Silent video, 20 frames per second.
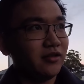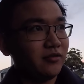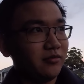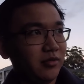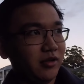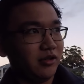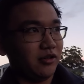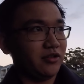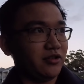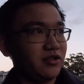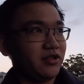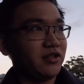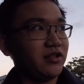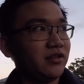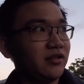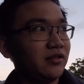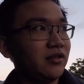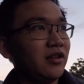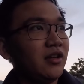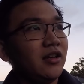because
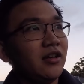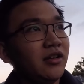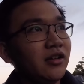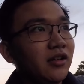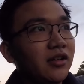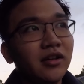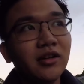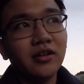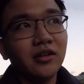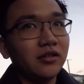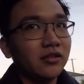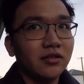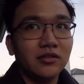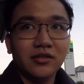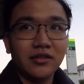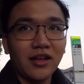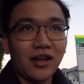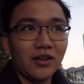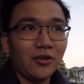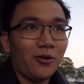
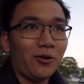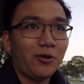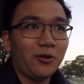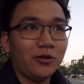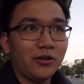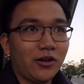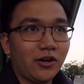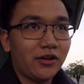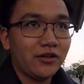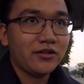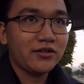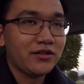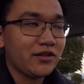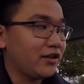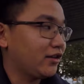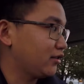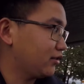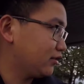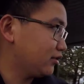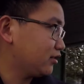not all cars
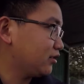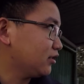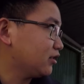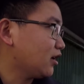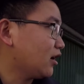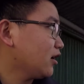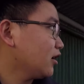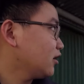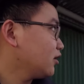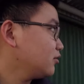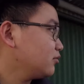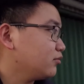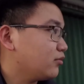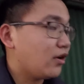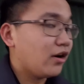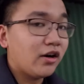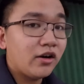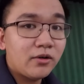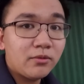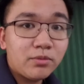and time
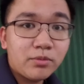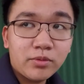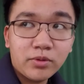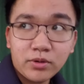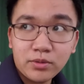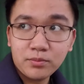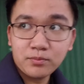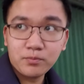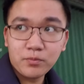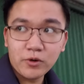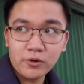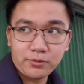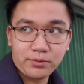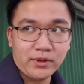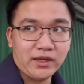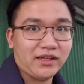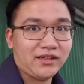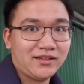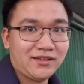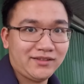are
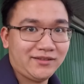perfect.